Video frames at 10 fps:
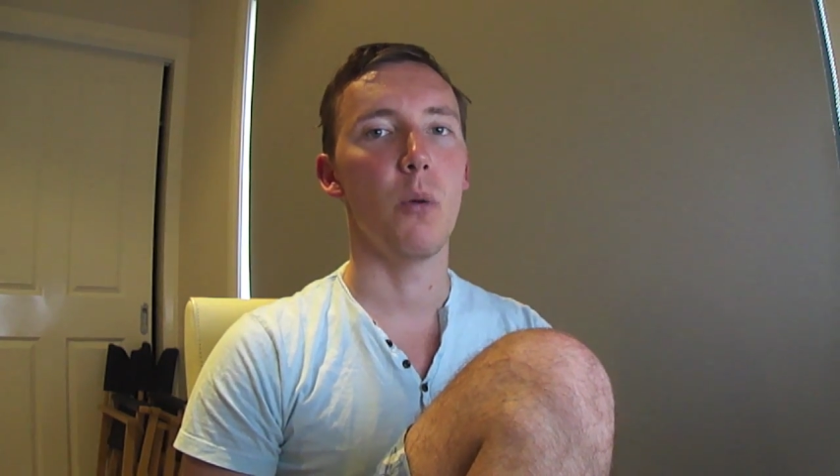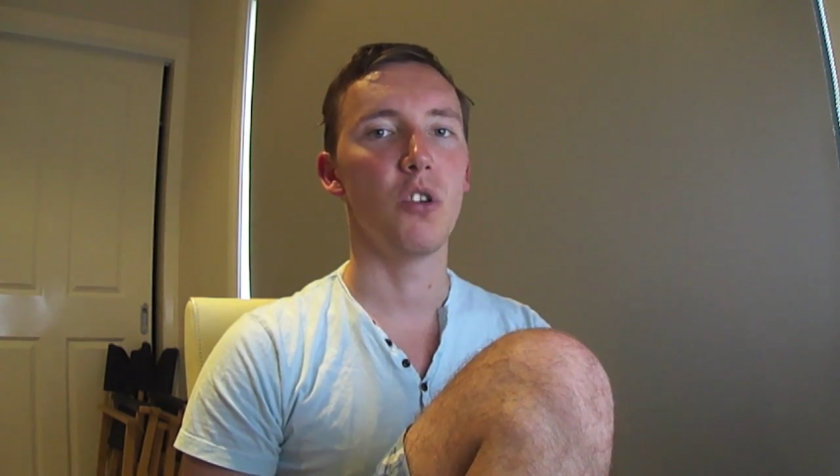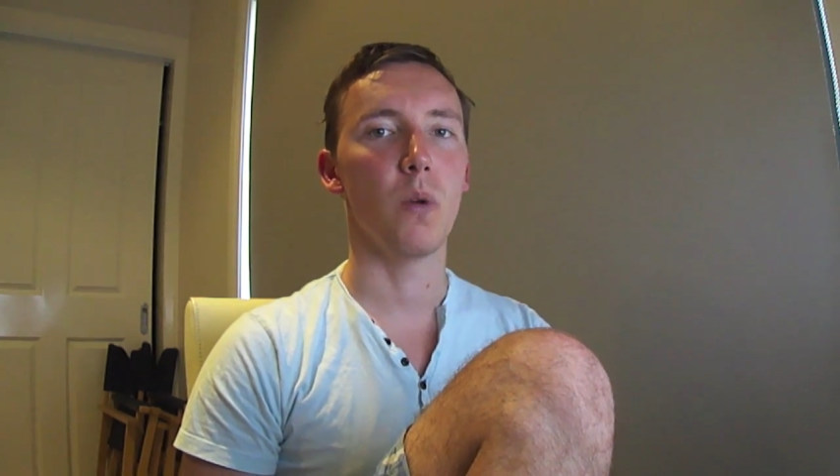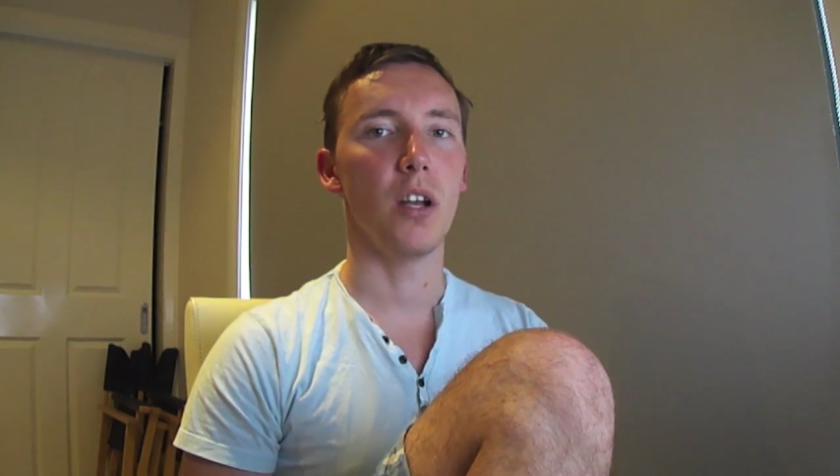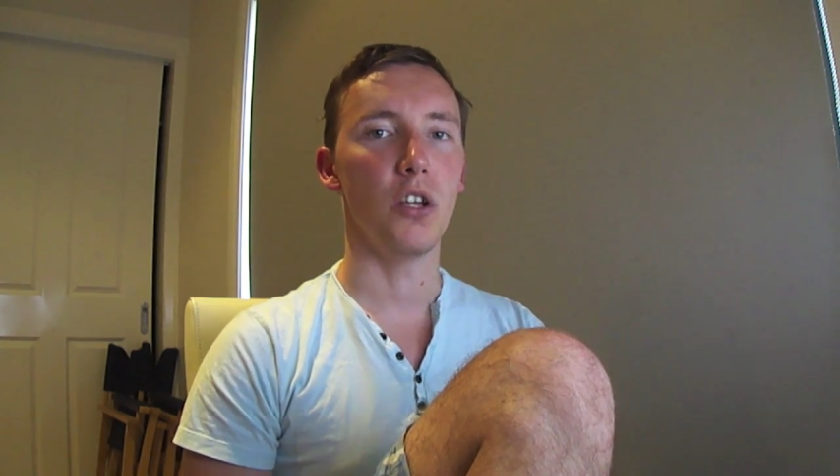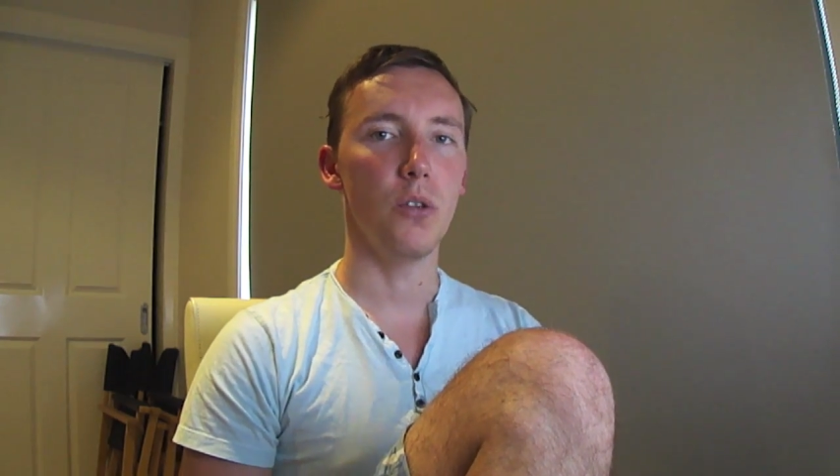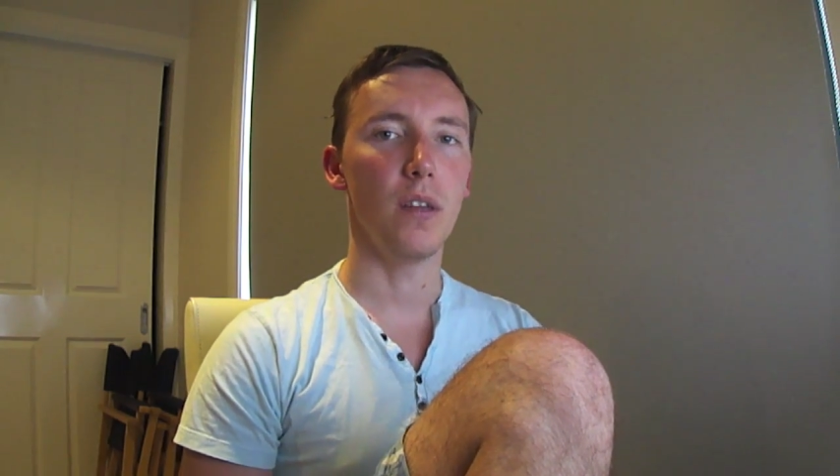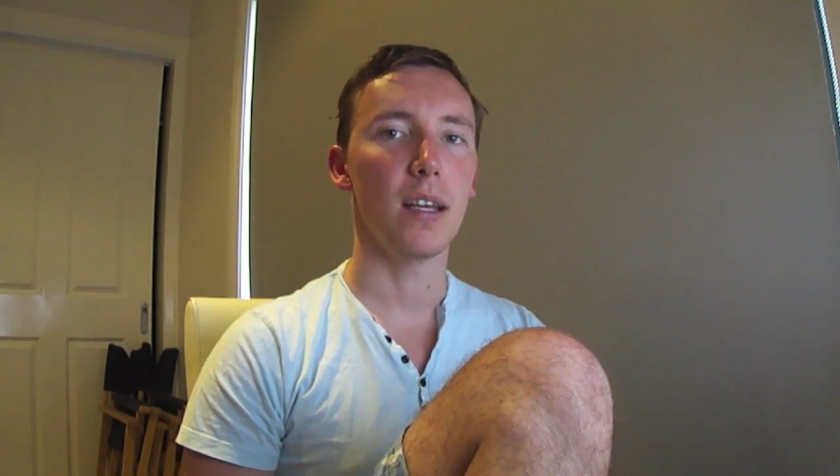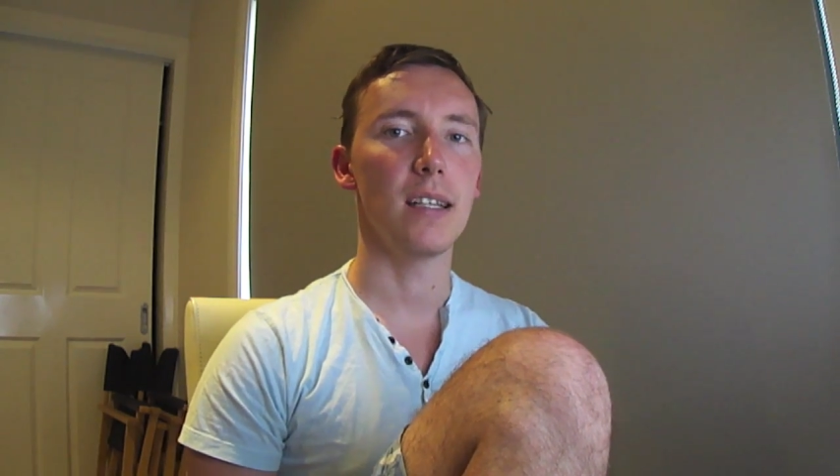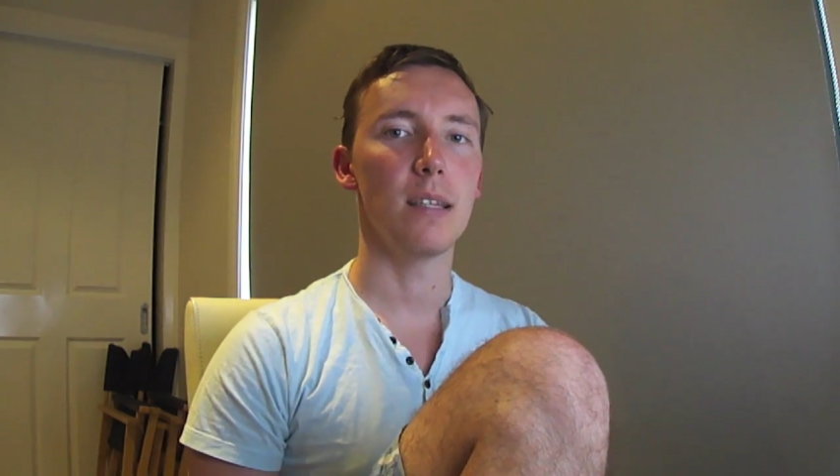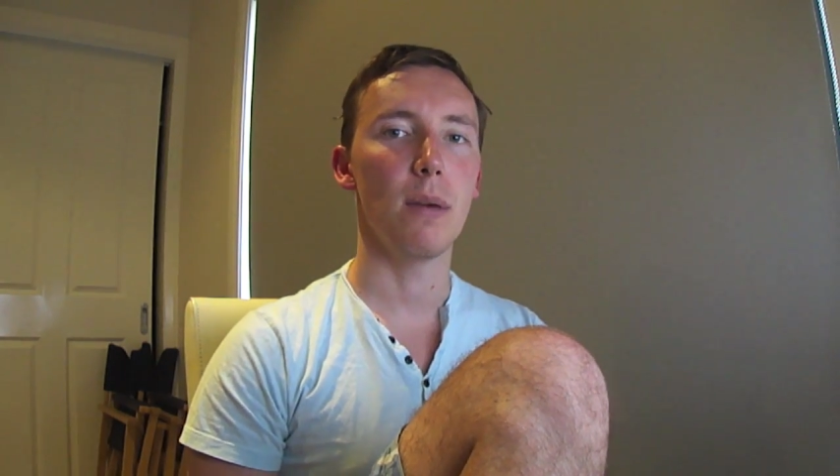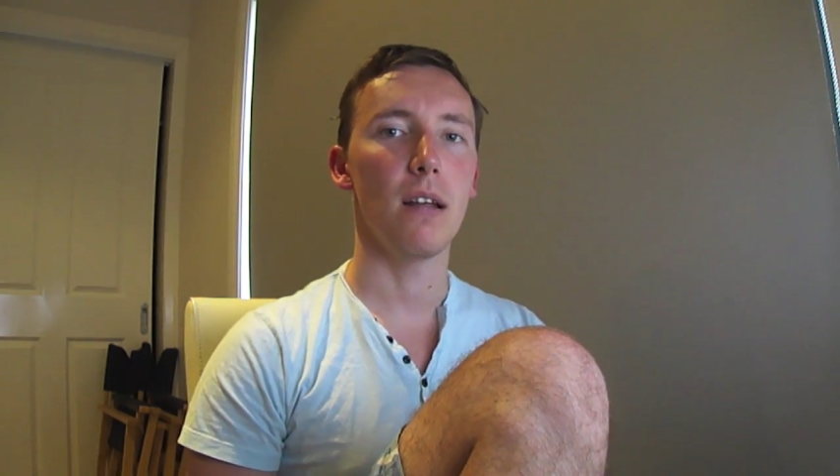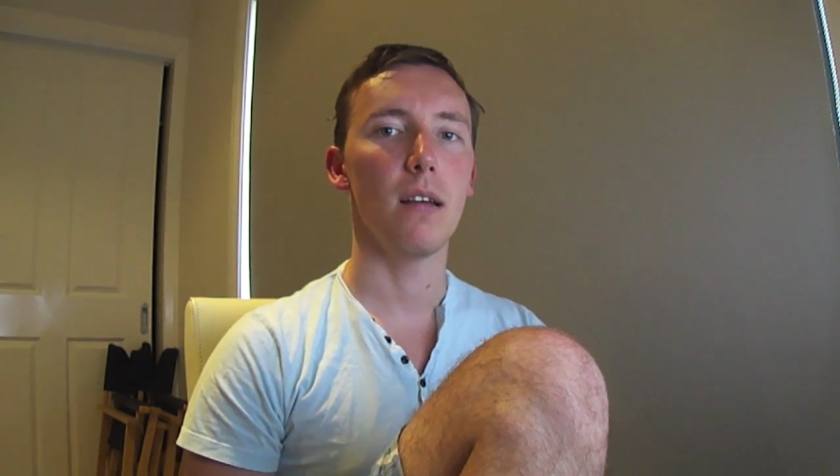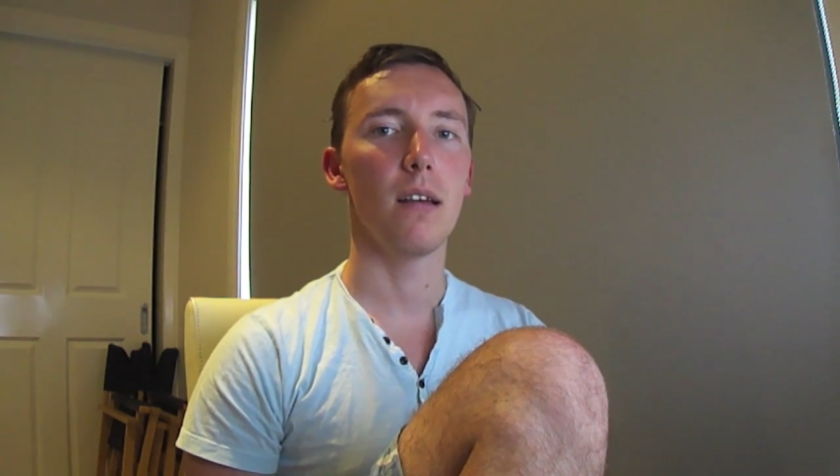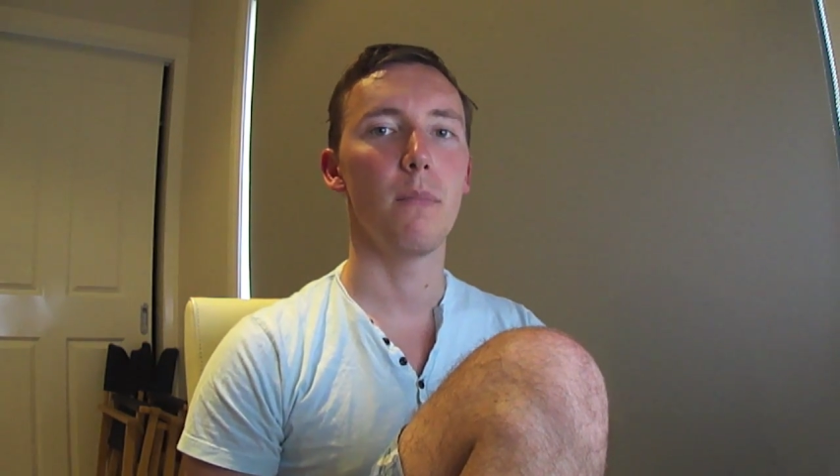which one you think is the
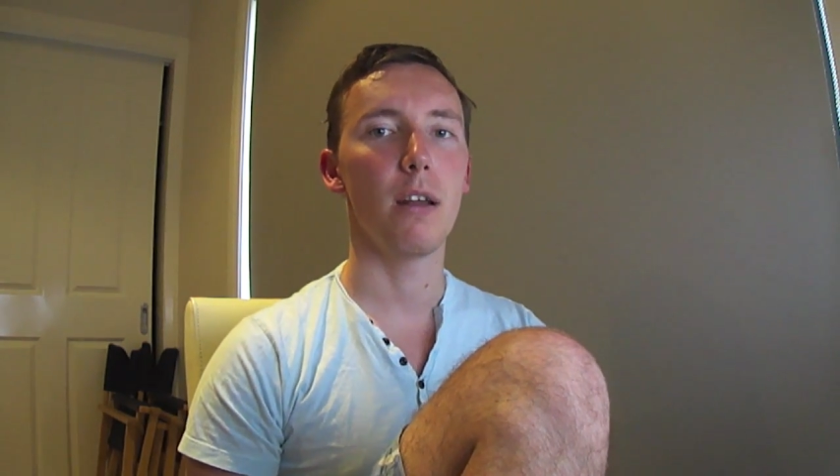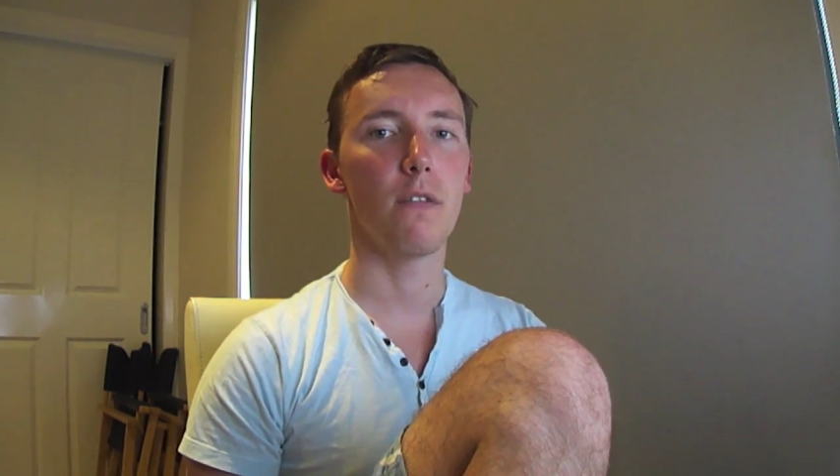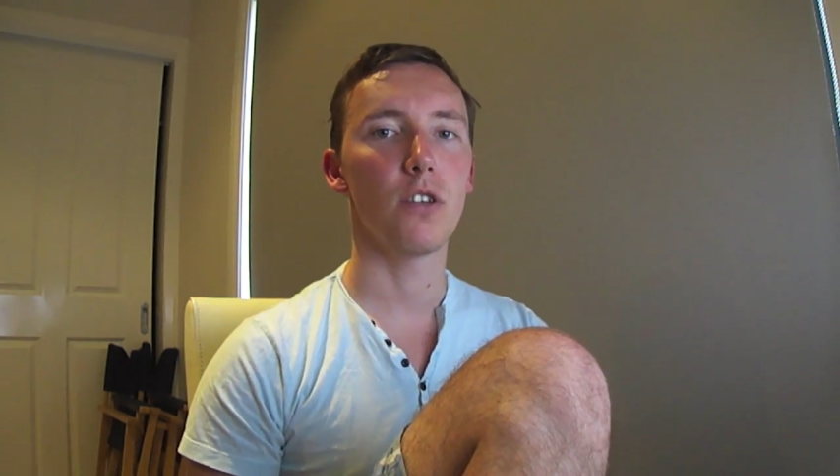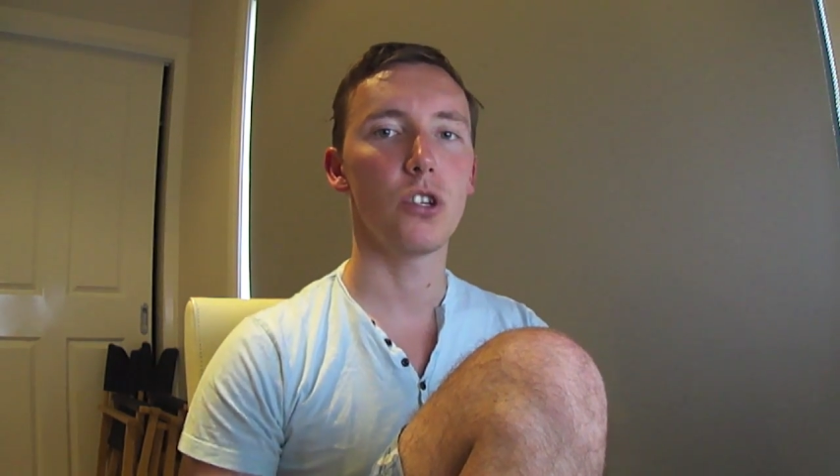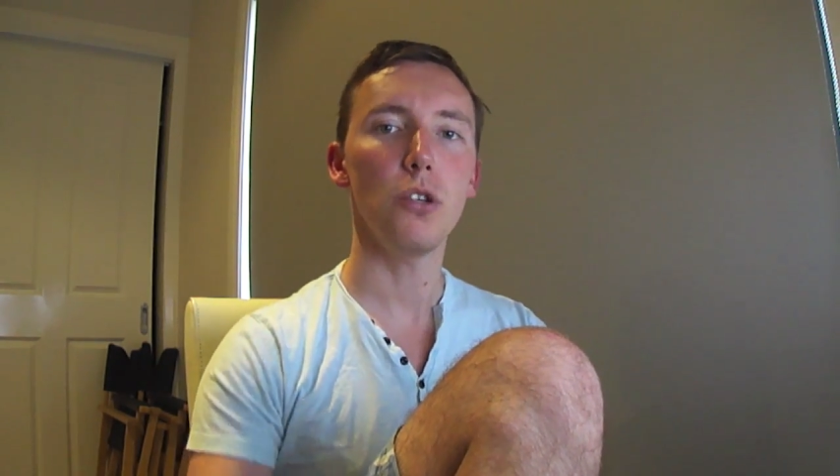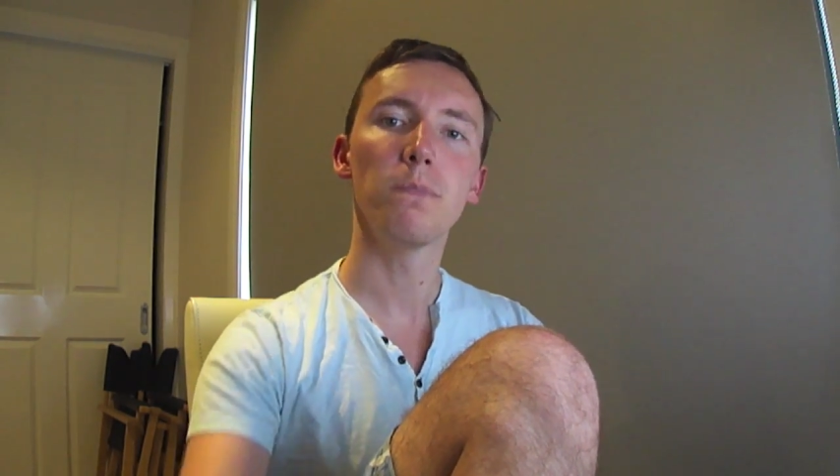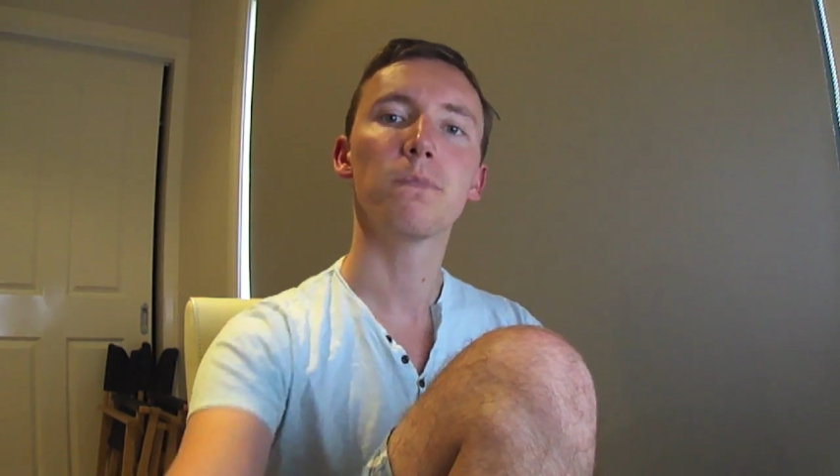better of the two.